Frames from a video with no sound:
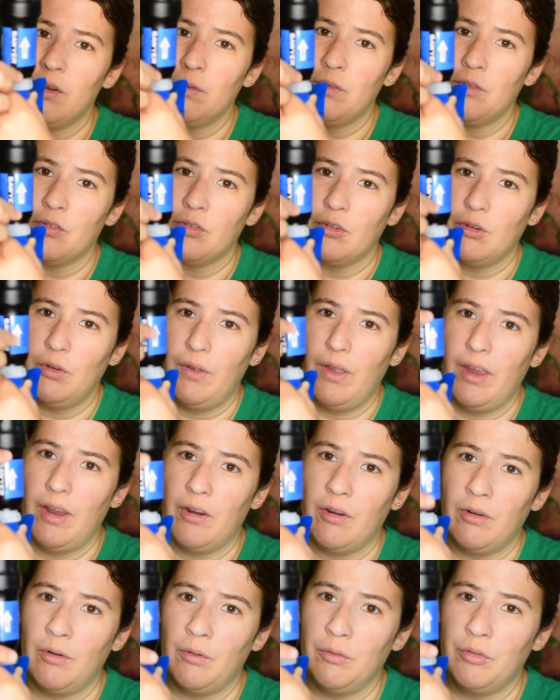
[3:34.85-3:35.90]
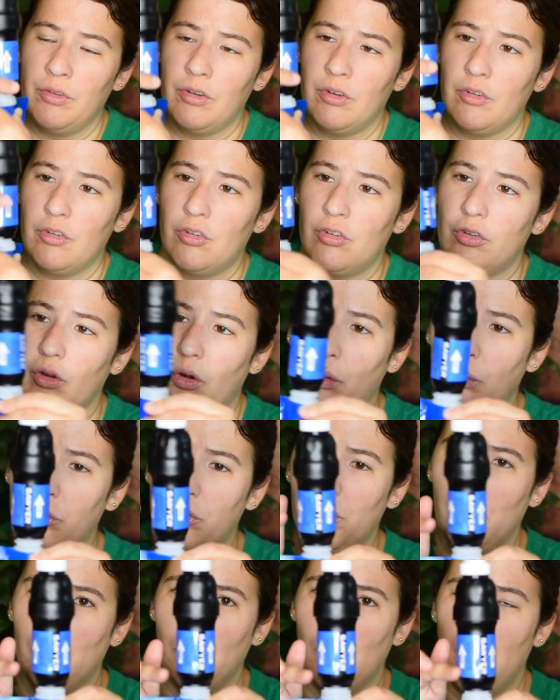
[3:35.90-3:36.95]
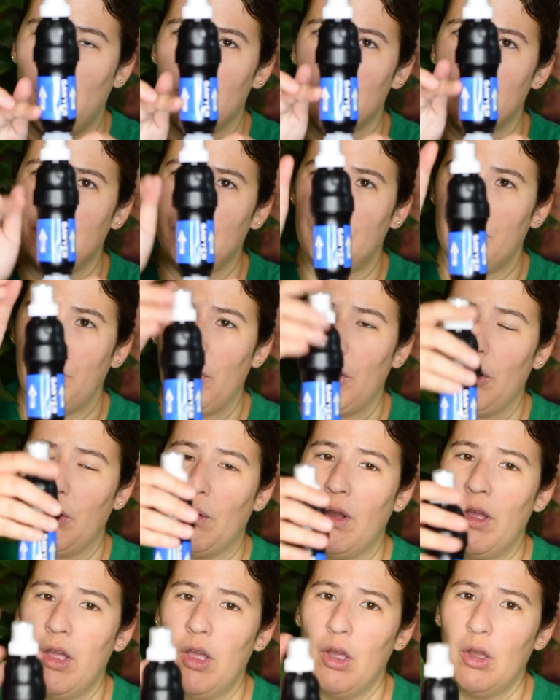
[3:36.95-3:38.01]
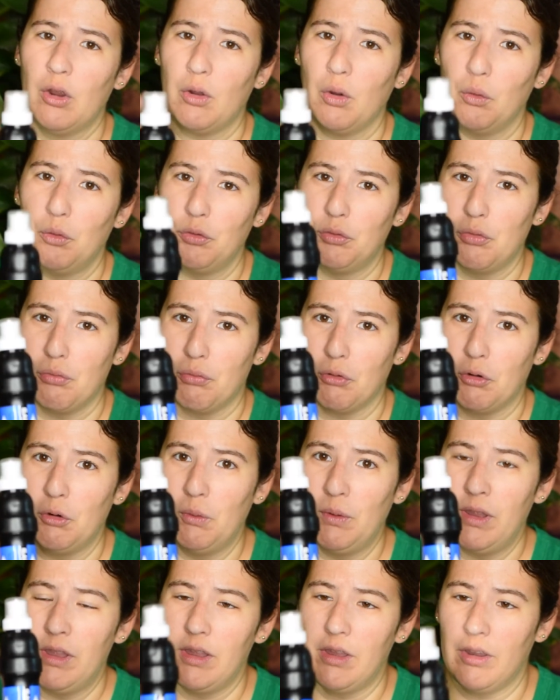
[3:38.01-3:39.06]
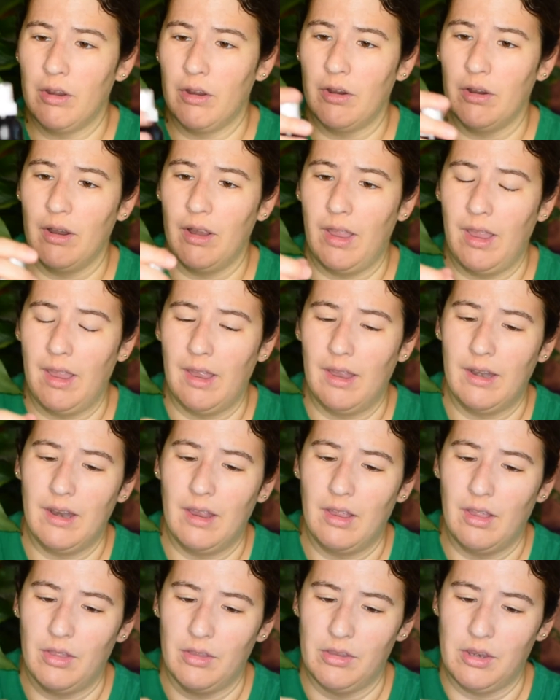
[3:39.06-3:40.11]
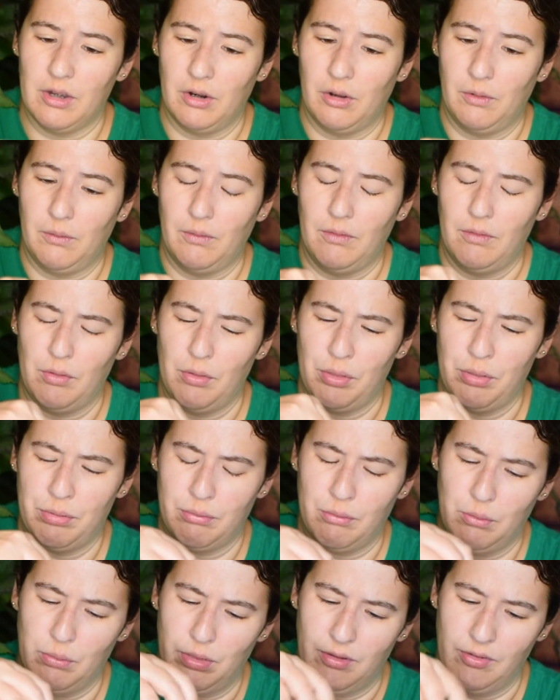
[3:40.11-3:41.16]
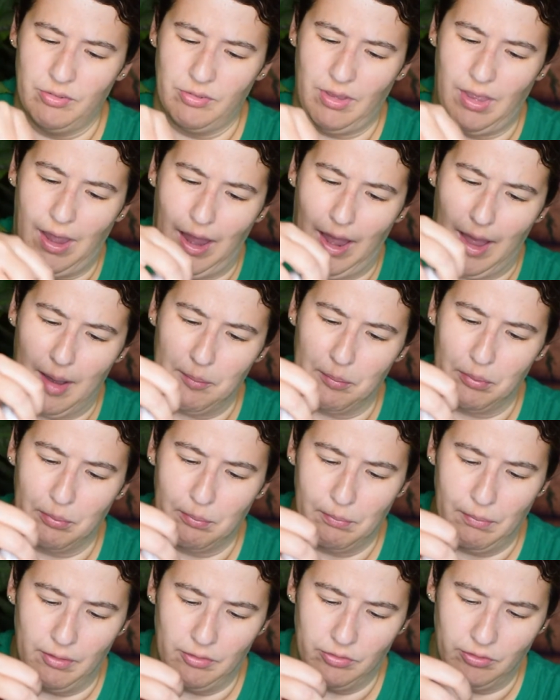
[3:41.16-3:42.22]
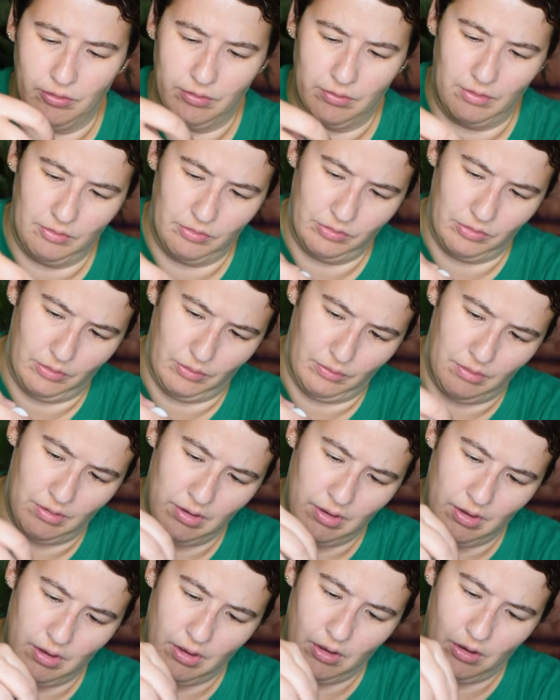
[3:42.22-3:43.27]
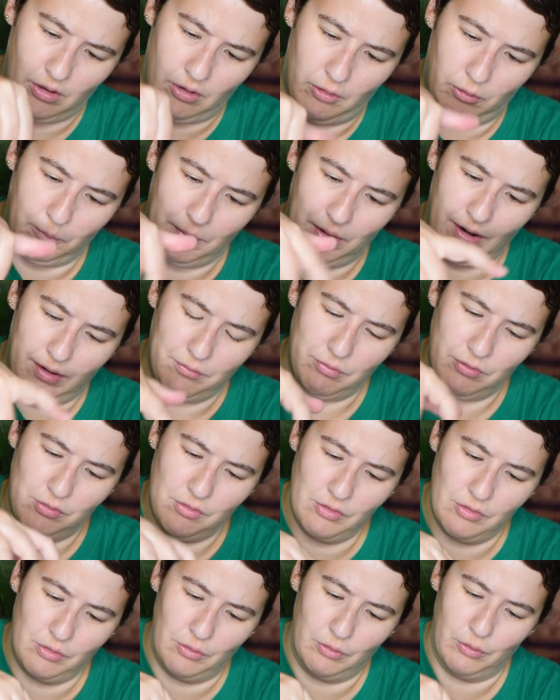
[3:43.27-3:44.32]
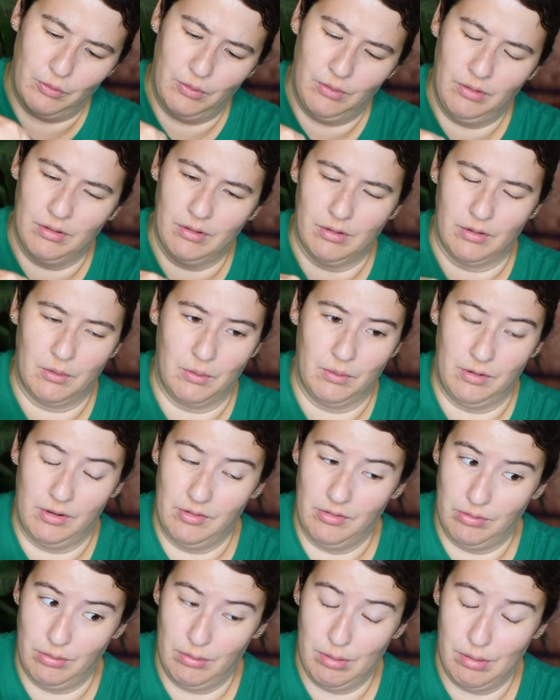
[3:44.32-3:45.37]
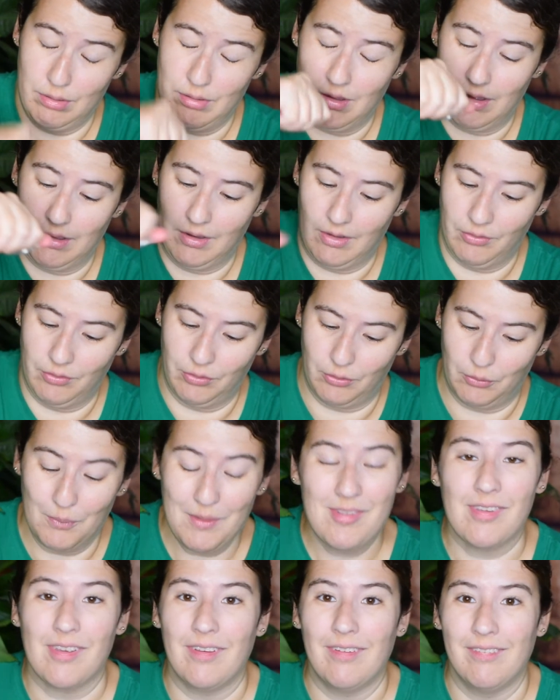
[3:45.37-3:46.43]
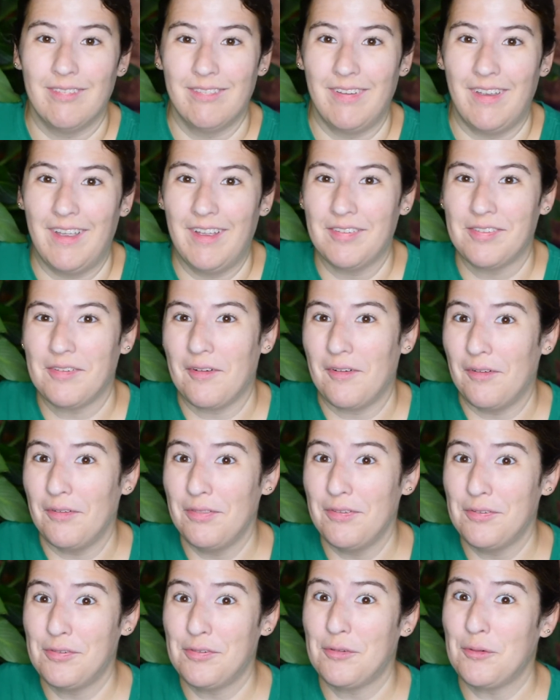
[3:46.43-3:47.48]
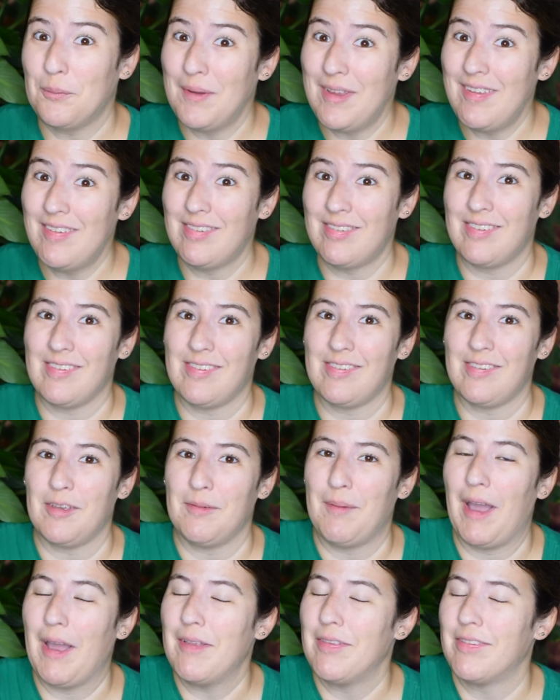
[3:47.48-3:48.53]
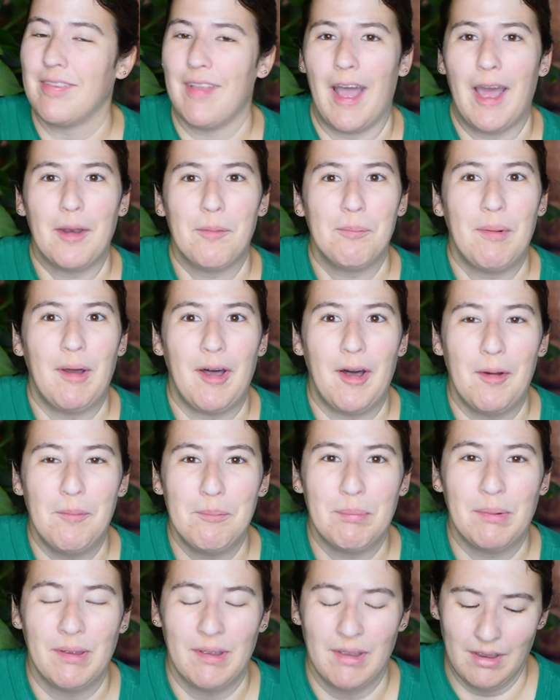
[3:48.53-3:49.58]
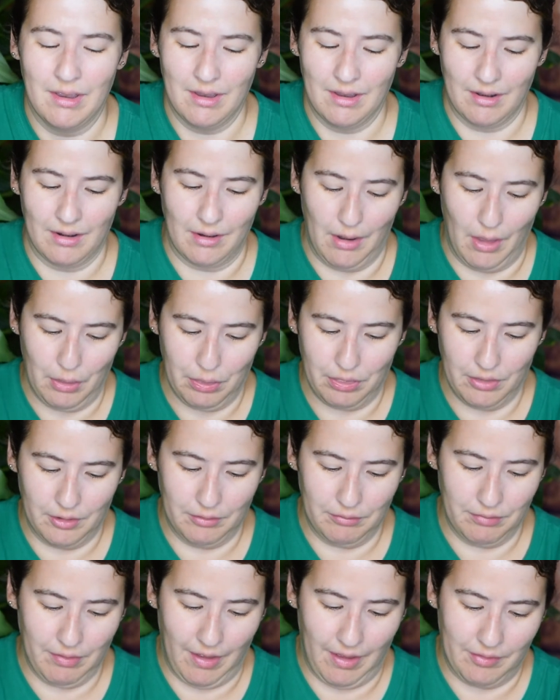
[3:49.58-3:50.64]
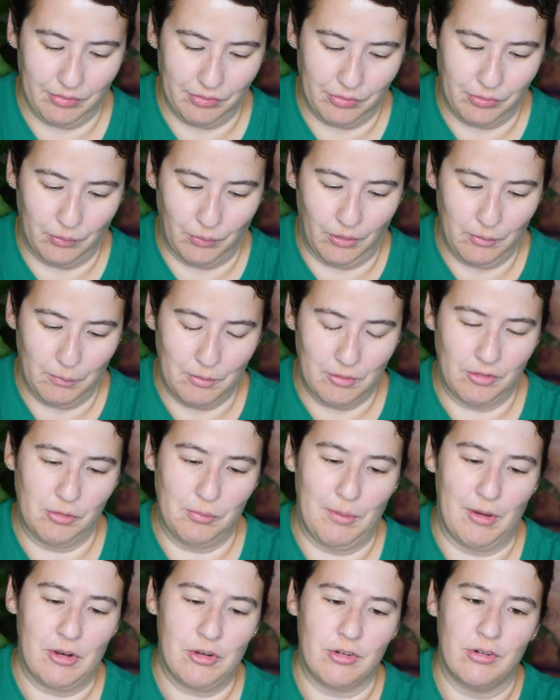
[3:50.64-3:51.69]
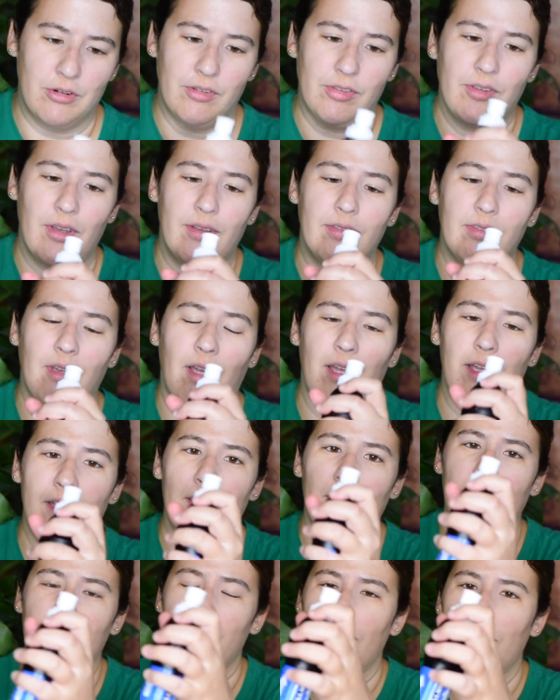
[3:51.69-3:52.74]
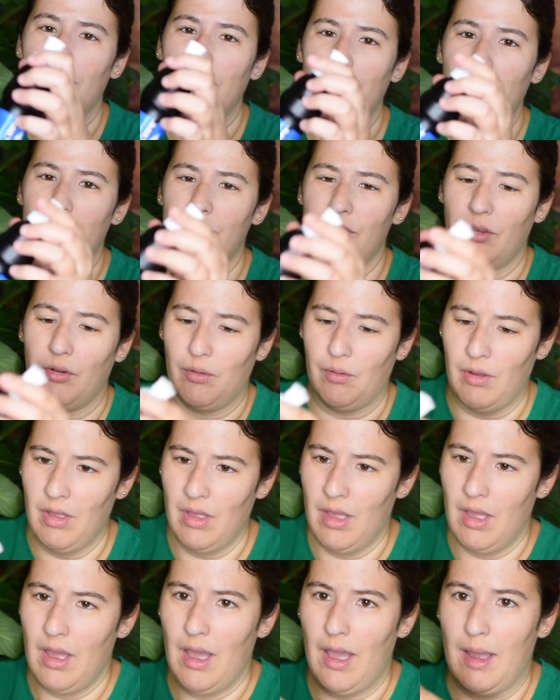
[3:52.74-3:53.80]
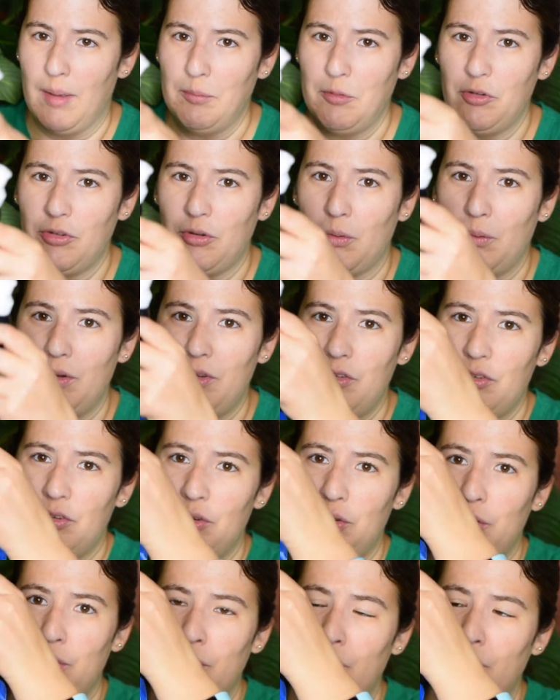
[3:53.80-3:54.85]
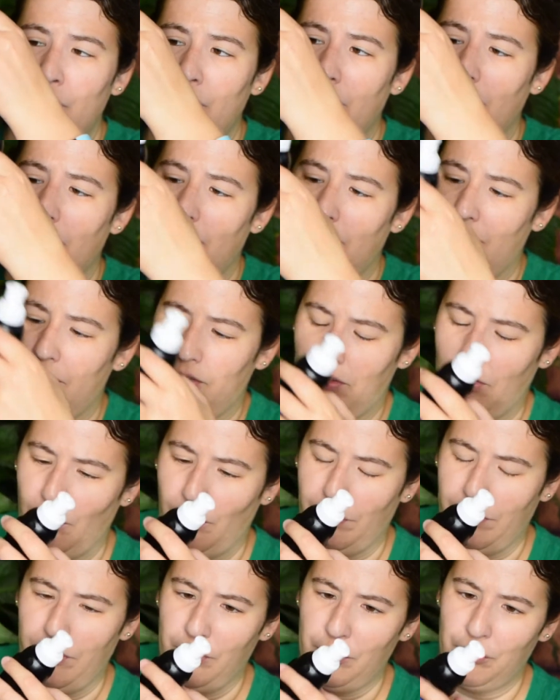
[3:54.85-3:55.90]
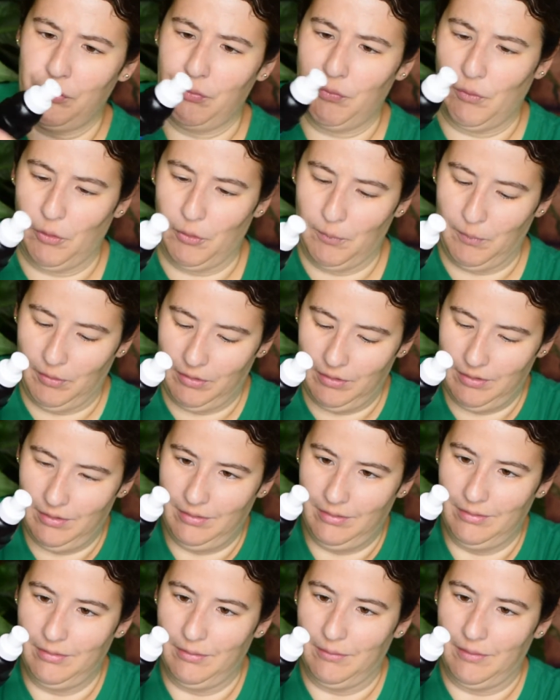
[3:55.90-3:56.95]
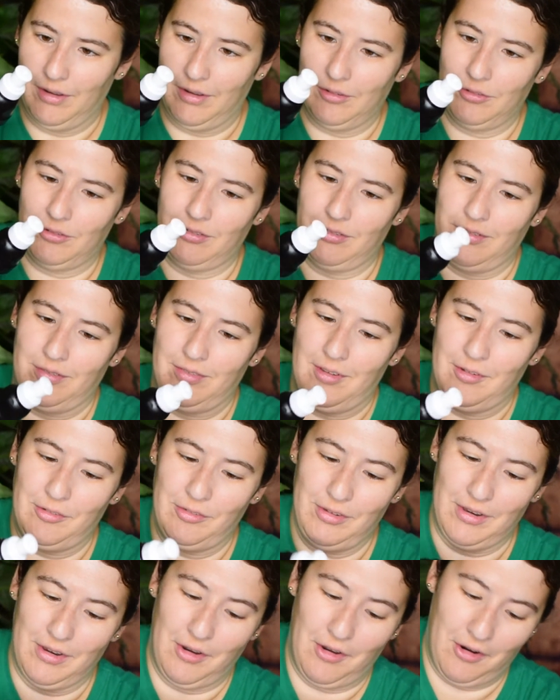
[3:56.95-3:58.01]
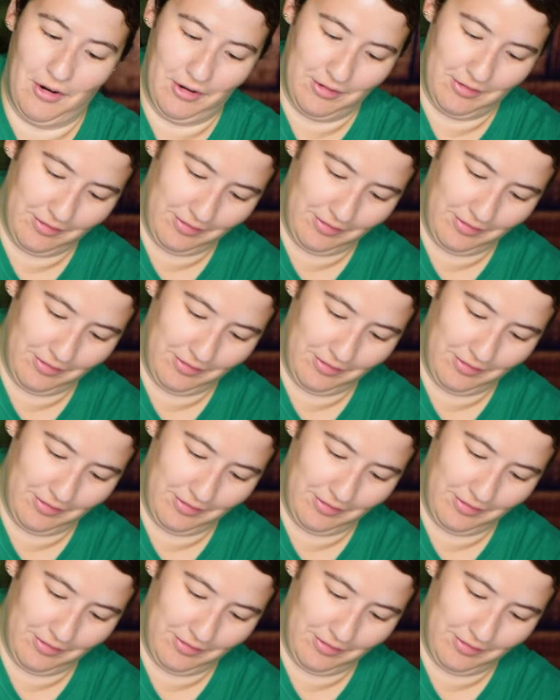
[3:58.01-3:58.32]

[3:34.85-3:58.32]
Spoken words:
there's little arrows and it shows the water flow goes through here and, you know, through this cap basically. So all we have to do, according to the thing, is squeeze it. It's called the squeeze system. It's not a pump, nothing of that sort. We just make sure it's on tight, etc. So I'm just going to tilt this forward. Oh gosh, it's actually hard